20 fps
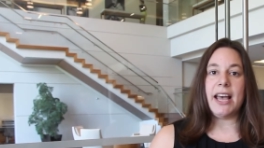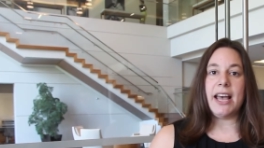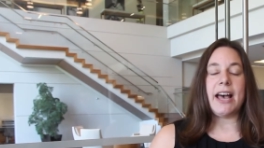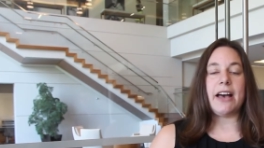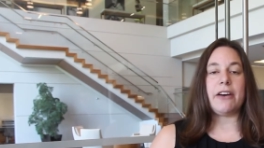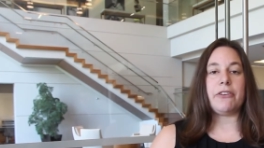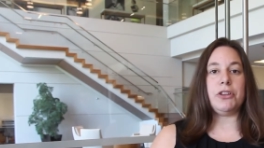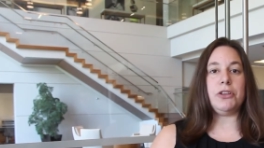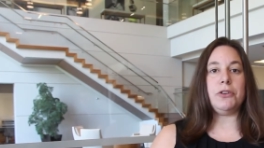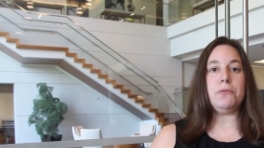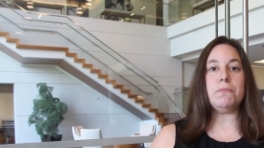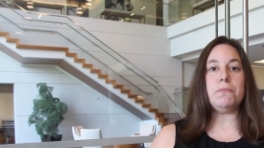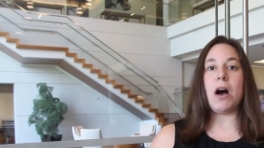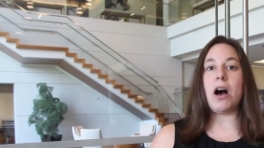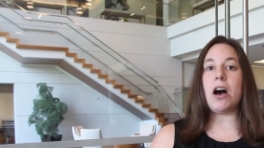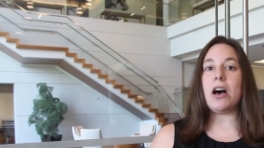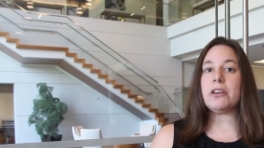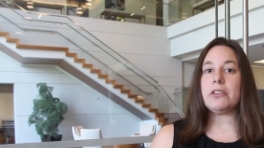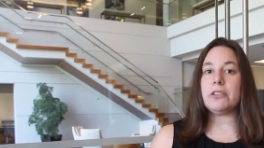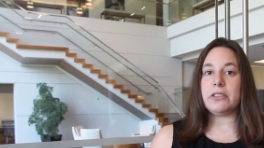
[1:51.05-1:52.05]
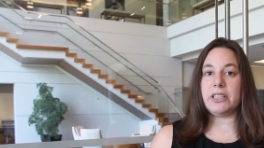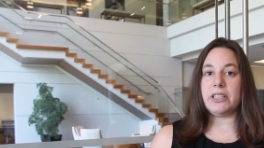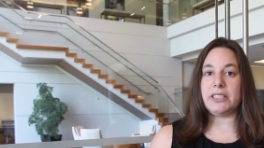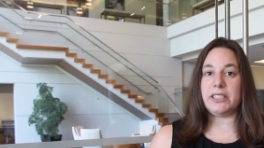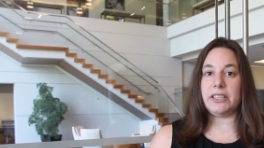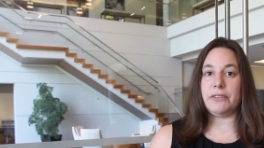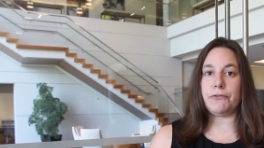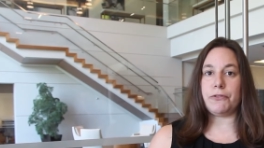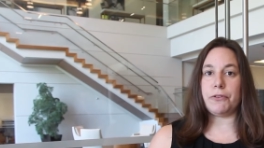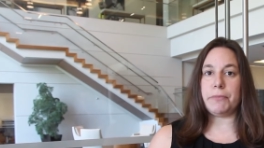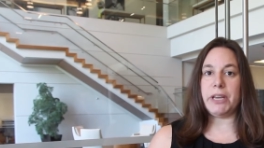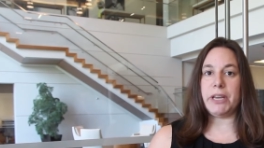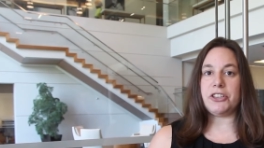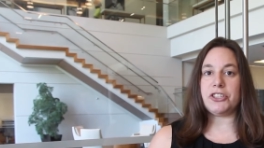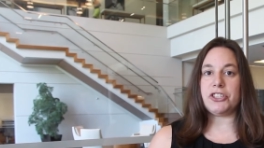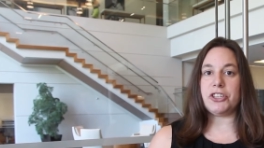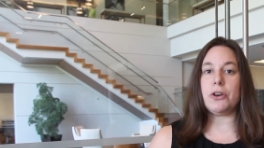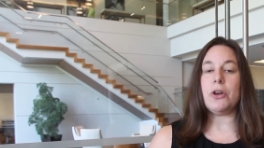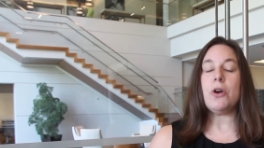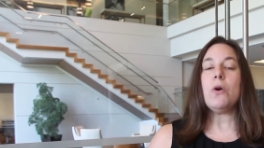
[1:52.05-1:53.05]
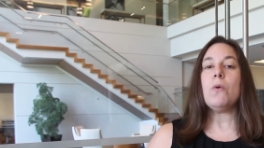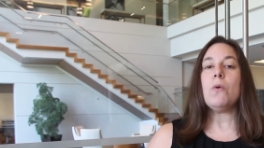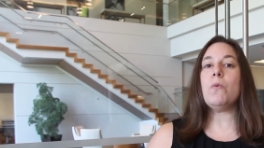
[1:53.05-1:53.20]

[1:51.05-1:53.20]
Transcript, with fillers: how do you model this information?